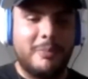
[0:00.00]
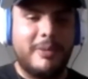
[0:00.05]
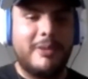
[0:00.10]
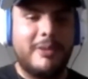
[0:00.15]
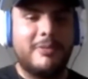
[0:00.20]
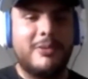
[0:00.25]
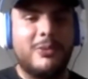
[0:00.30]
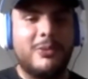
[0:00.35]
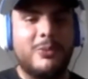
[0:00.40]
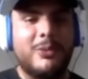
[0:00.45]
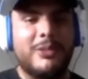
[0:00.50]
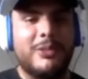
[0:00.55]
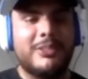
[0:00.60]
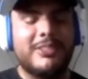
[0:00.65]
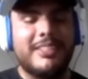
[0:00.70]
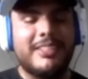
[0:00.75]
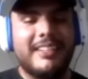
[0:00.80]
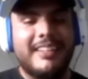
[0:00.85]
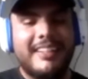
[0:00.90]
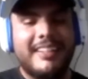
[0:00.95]
for the worst.
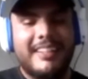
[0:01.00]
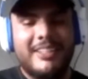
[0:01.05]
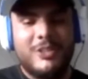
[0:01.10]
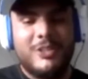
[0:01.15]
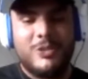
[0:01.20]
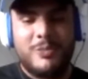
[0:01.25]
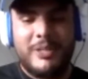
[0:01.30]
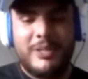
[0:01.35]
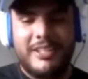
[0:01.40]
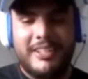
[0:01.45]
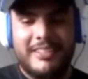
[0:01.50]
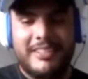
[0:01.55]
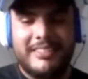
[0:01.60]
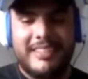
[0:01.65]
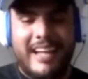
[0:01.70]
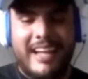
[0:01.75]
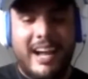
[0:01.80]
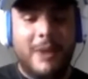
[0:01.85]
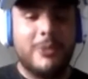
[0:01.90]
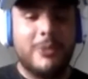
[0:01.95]
Just because
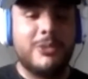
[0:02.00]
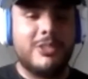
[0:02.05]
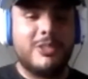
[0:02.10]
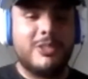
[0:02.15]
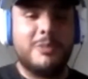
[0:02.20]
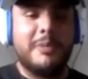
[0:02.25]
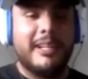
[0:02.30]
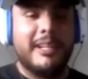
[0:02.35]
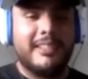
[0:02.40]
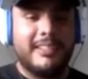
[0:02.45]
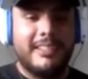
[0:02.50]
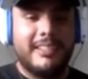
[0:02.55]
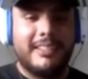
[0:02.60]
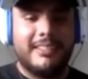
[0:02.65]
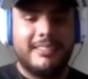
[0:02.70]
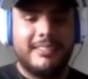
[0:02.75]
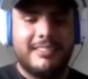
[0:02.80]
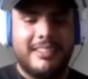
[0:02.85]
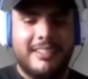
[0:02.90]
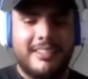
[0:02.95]
I was
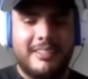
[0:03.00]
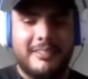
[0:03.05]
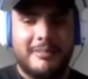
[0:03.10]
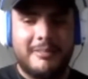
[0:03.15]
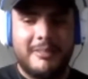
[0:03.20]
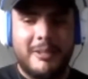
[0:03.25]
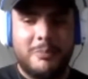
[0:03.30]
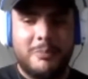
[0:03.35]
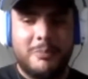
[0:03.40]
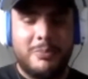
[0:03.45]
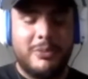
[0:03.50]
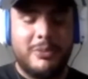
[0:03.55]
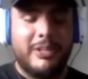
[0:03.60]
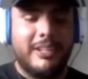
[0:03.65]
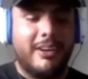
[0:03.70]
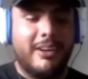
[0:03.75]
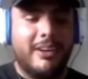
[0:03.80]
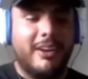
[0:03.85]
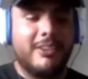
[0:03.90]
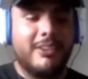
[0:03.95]
expecting a
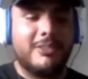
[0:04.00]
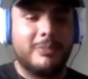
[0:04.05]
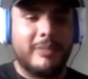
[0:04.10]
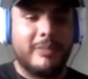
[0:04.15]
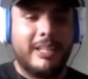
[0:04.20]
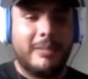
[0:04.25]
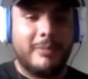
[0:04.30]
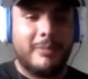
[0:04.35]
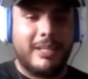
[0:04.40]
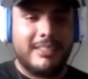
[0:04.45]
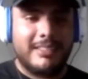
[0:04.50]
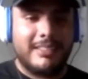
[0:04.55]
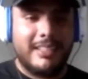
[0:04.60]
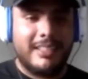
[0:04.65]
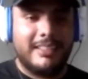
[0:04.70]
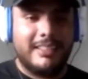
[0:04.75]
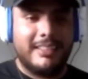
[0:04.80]
pretty awesome game last night,